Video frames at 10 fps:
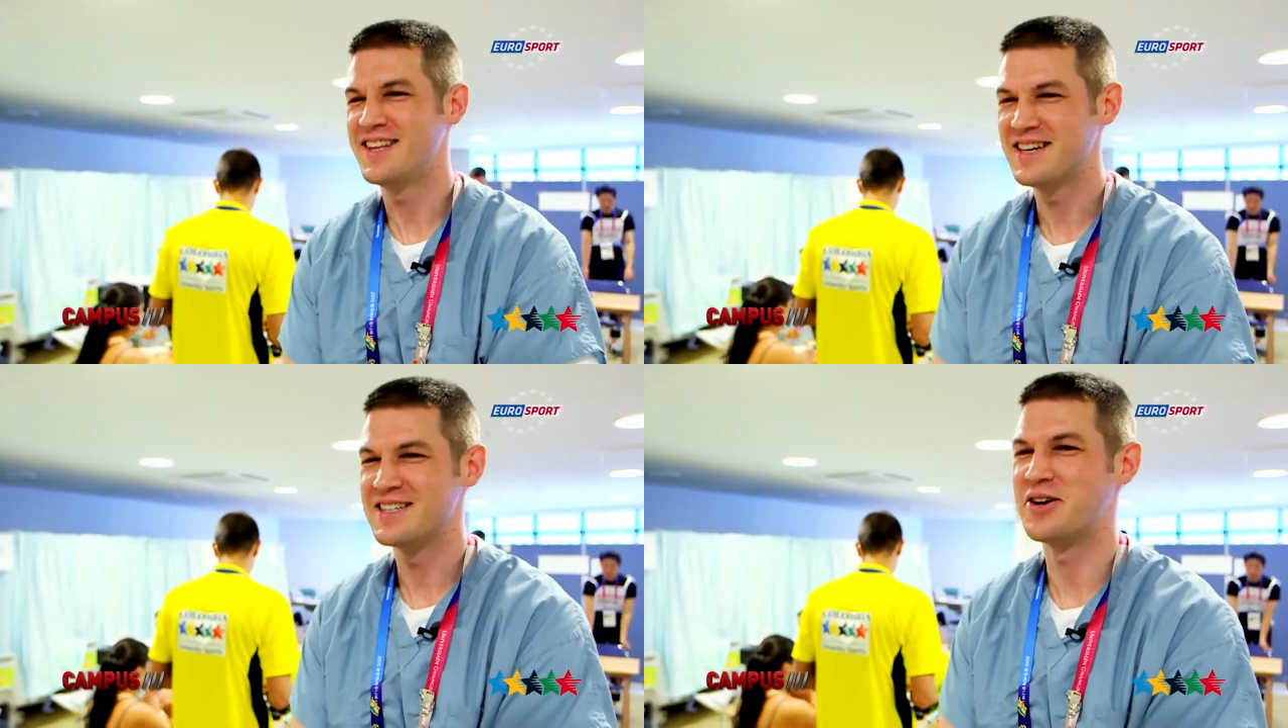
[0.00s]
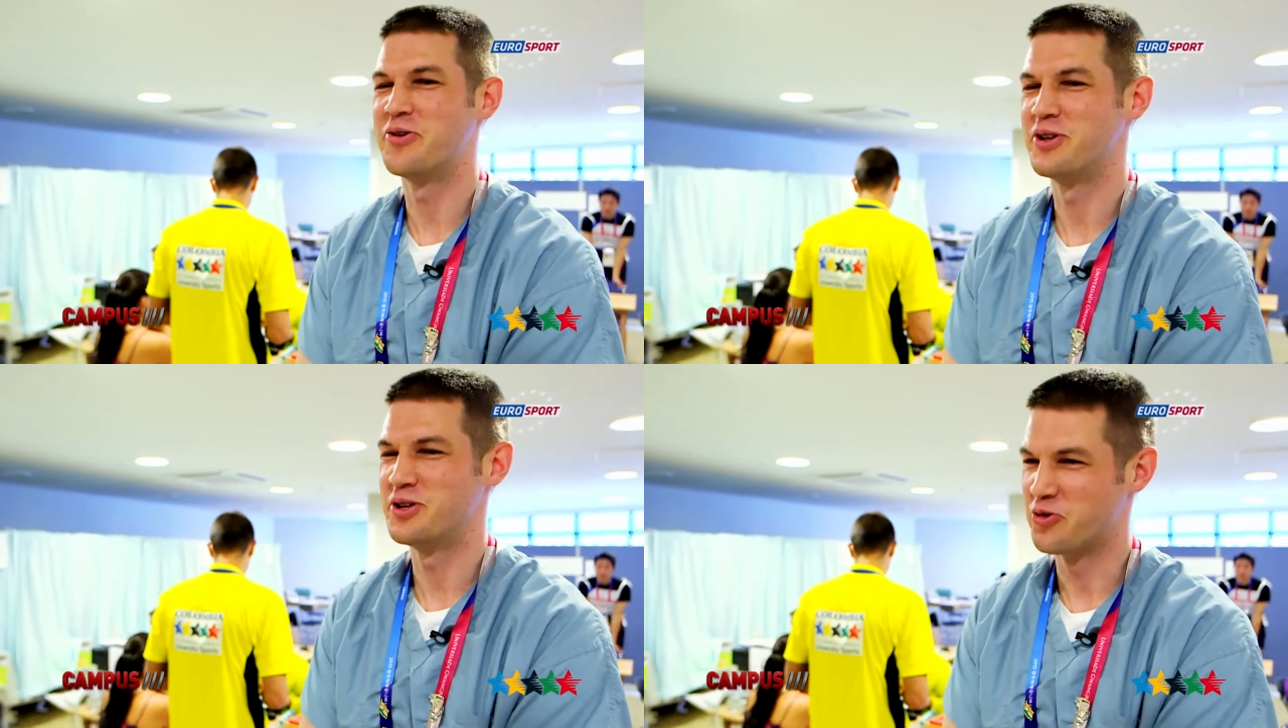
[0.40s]
think it's
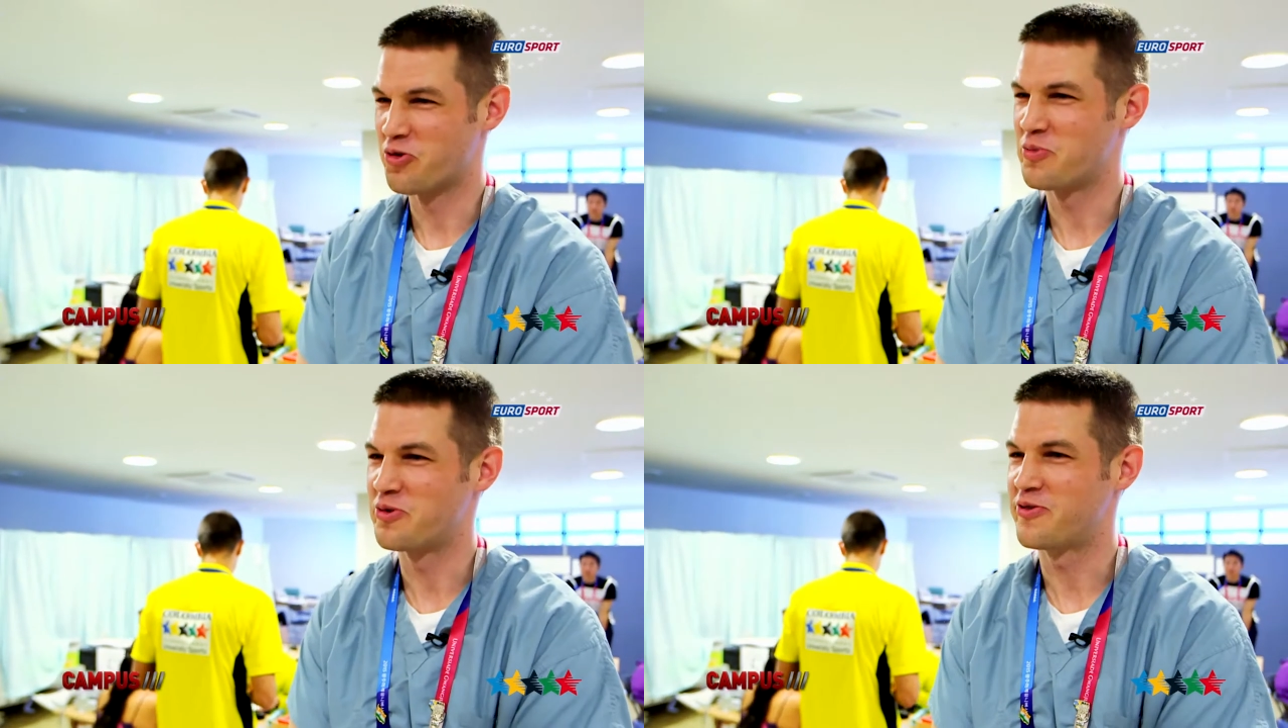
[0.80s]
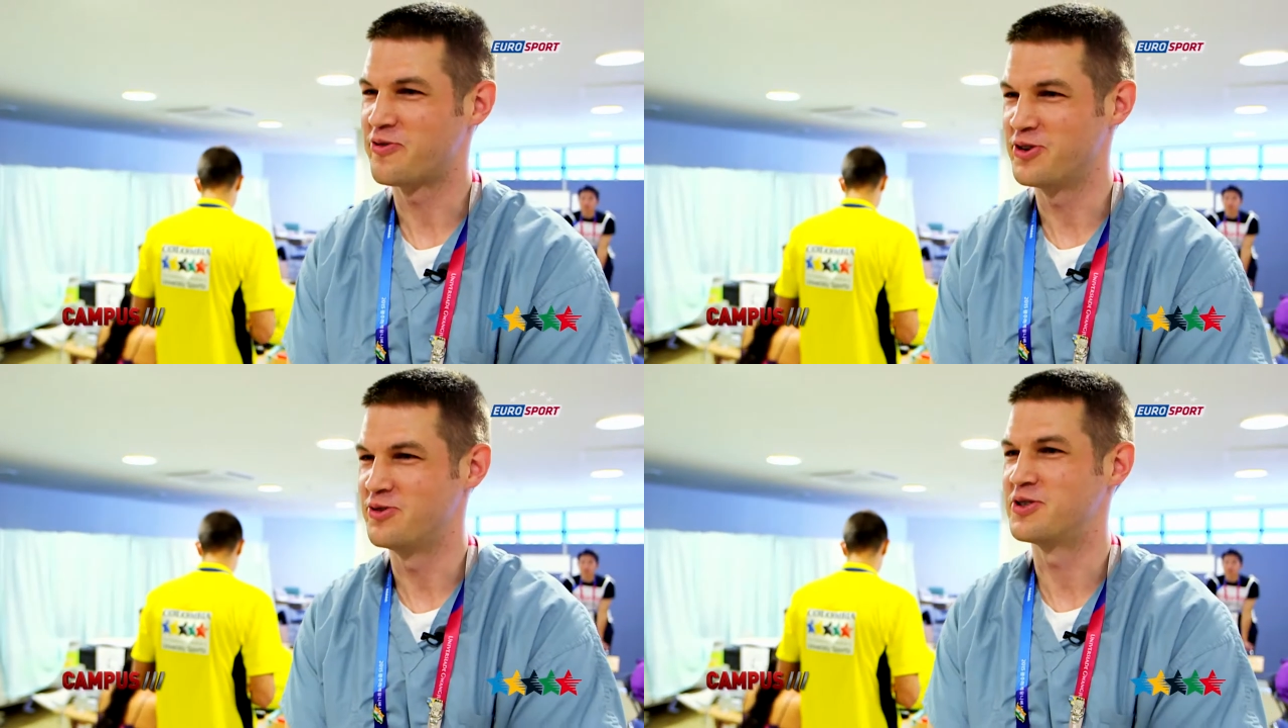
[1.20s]
only normal
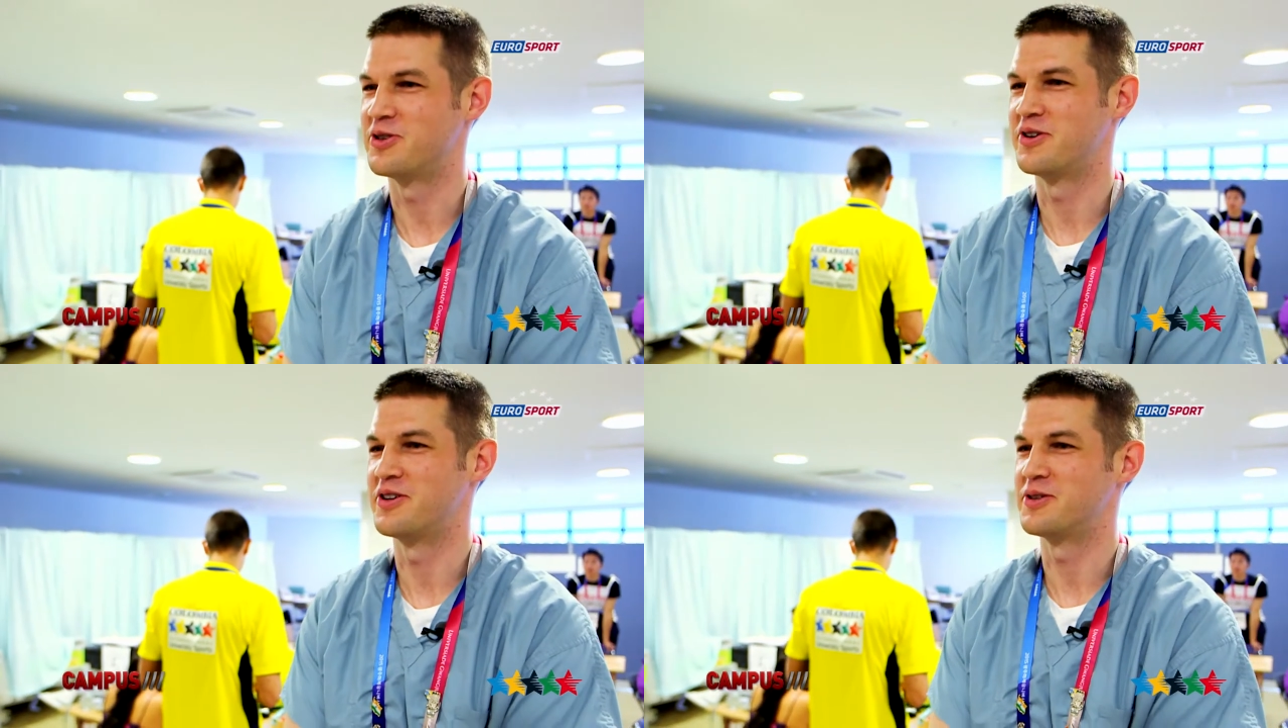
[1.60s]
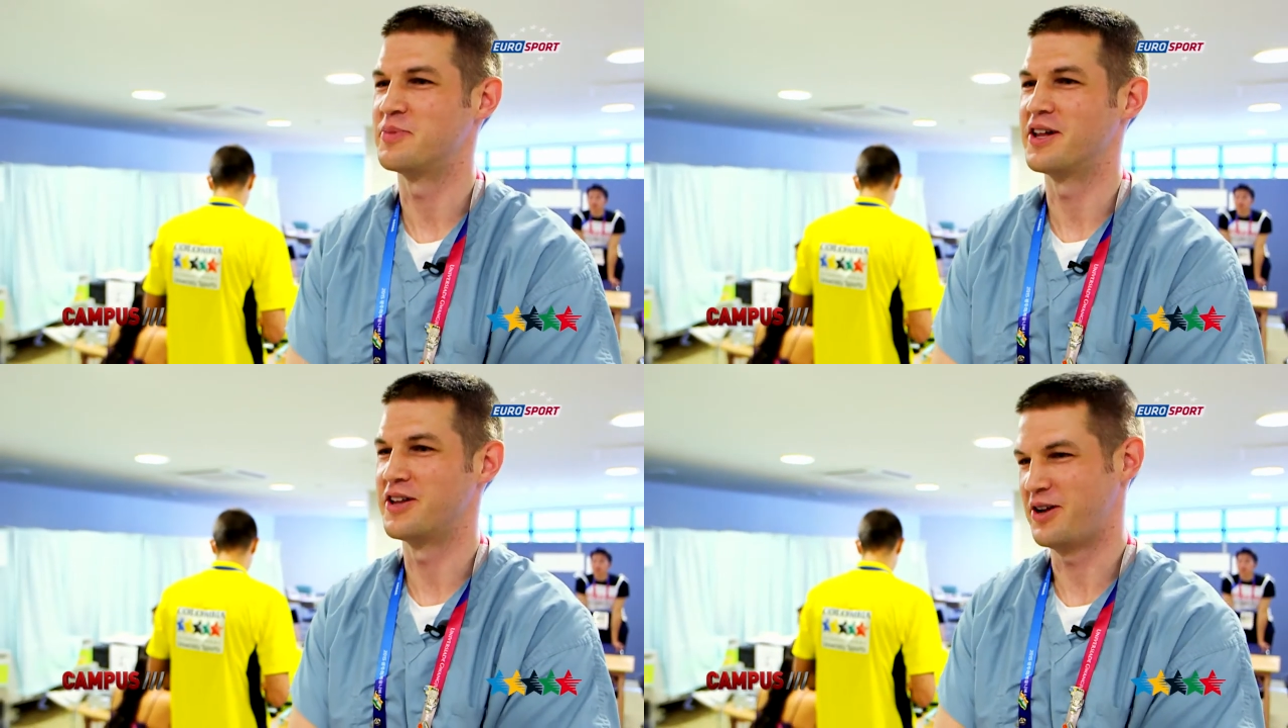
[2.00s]
for you to,
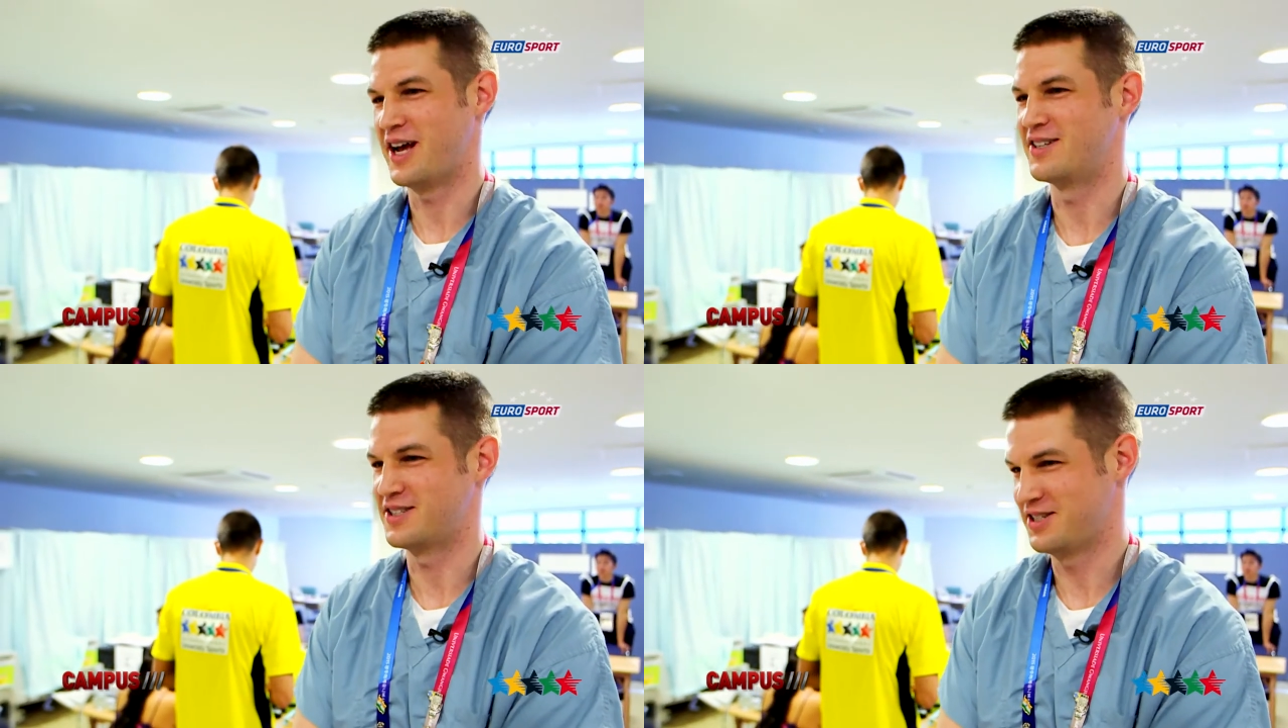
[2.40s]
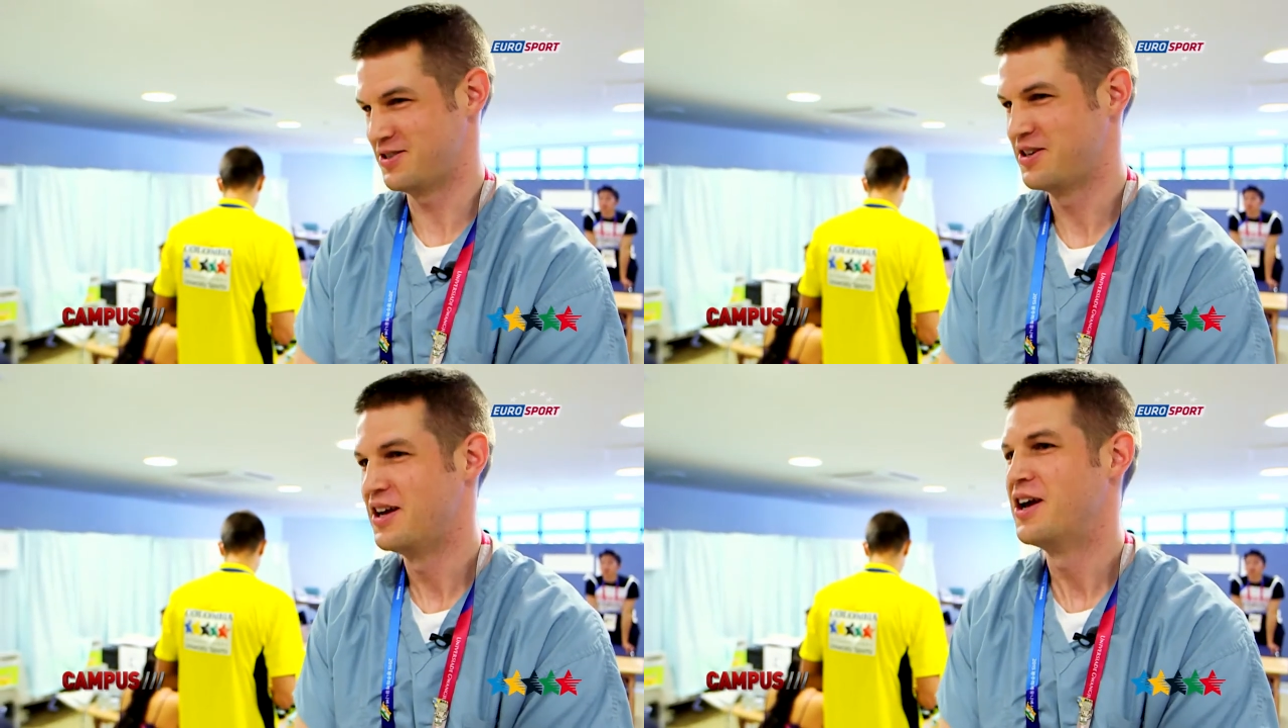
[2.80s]
to be a little
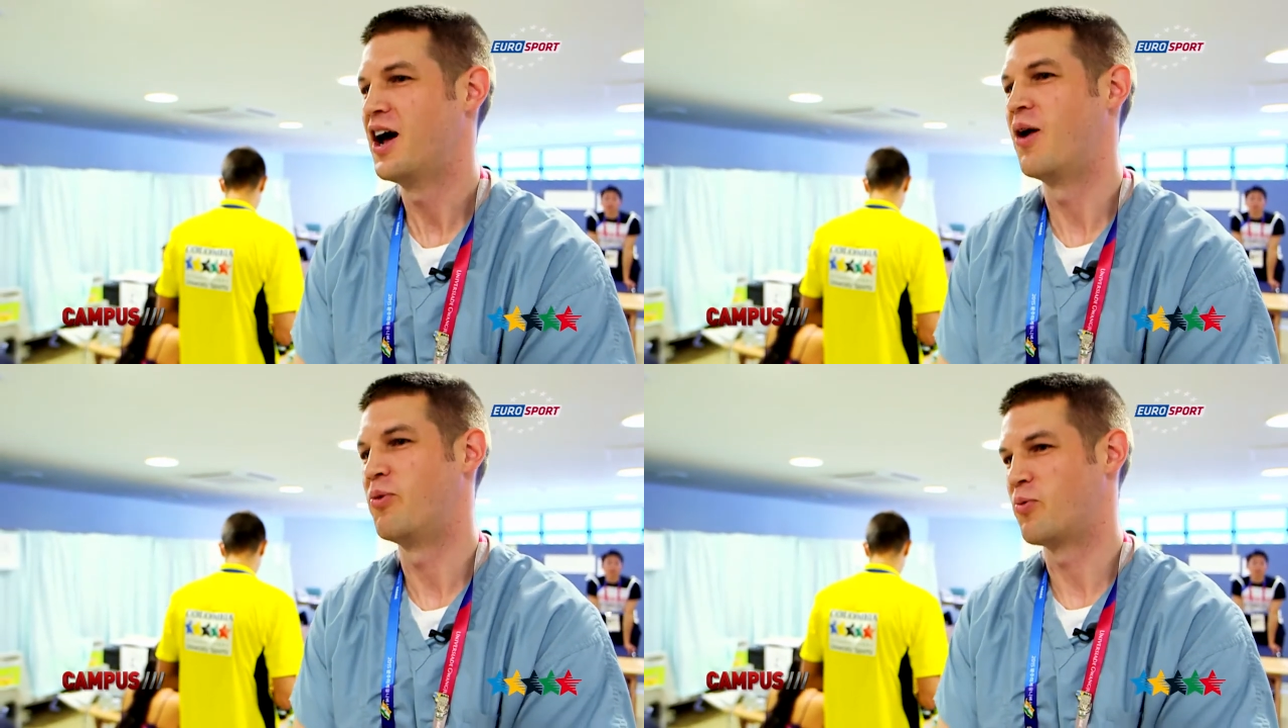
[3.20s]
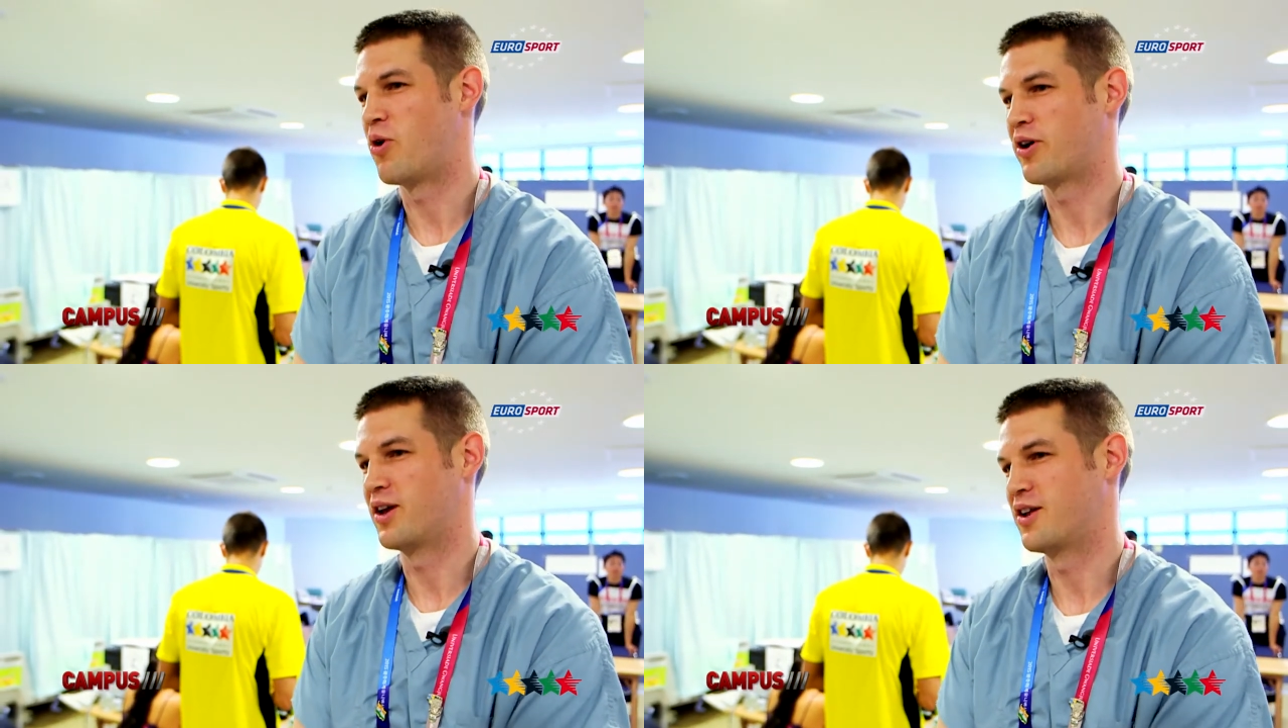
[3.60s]
hesitant uh, when
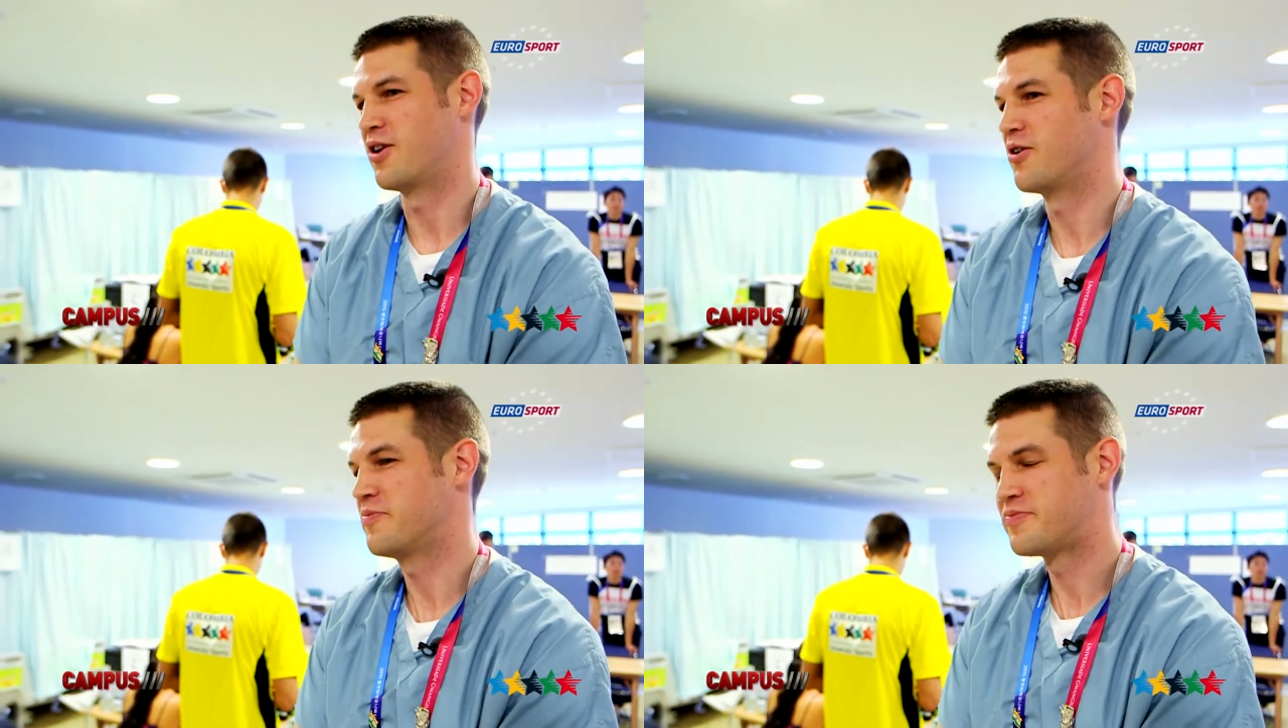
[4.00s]
walking in here.